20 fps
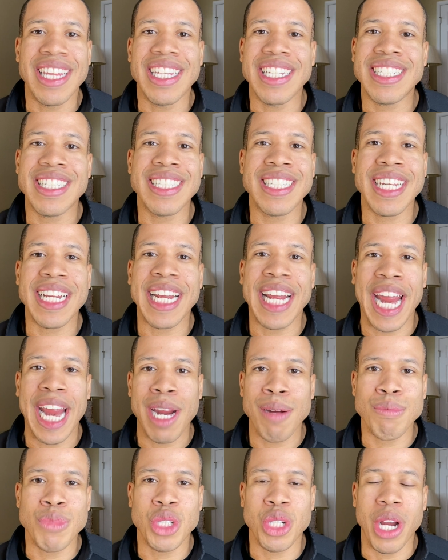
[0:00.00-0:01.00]
this is a
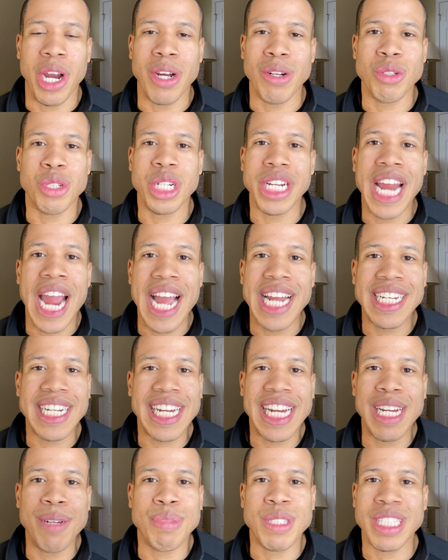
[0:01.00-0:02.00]
game show. She had to
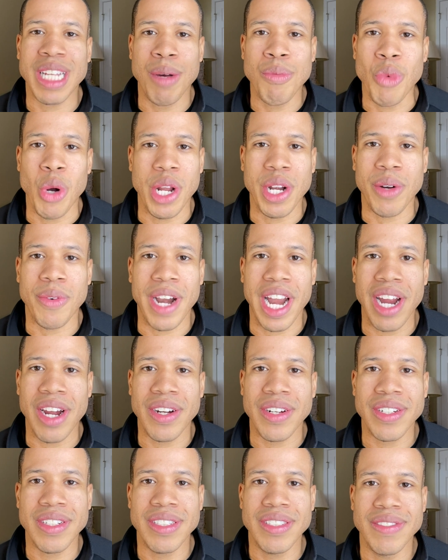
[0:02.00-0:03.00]
keep someone
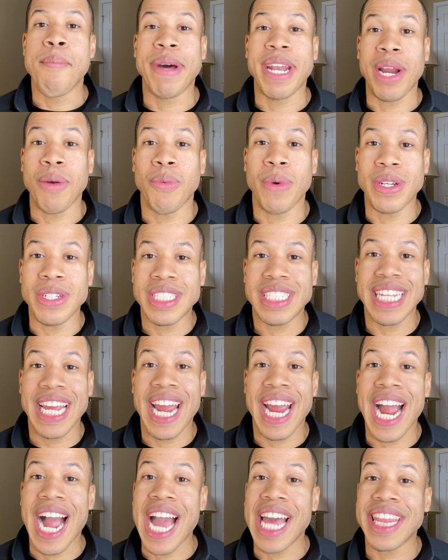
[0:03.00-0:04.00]
around. But I will
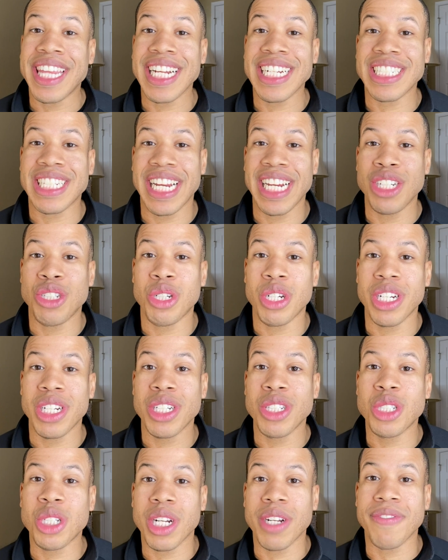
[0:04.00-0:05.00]
say, I think Tayshia
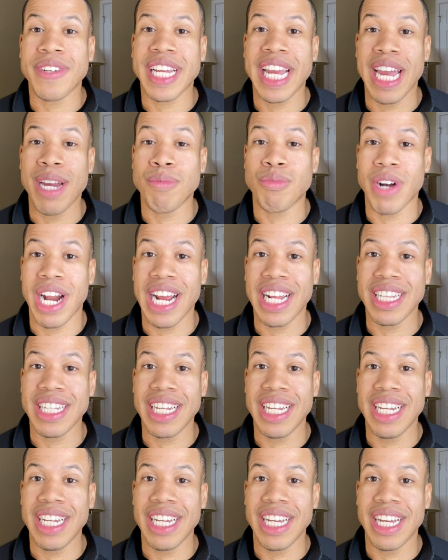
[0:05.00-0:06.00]
should have kept
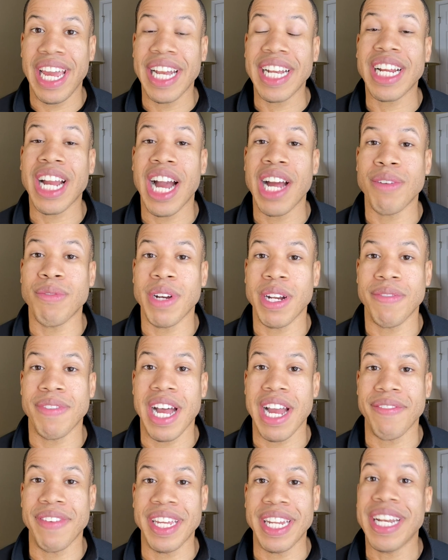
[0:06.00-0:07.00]
Riley and gotten rid of
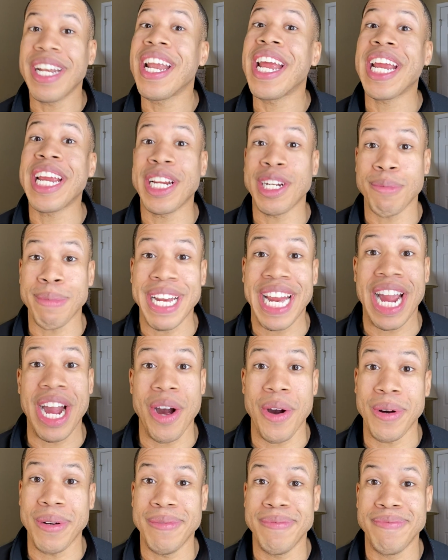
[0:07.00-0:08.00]
Ivan. Hear me out.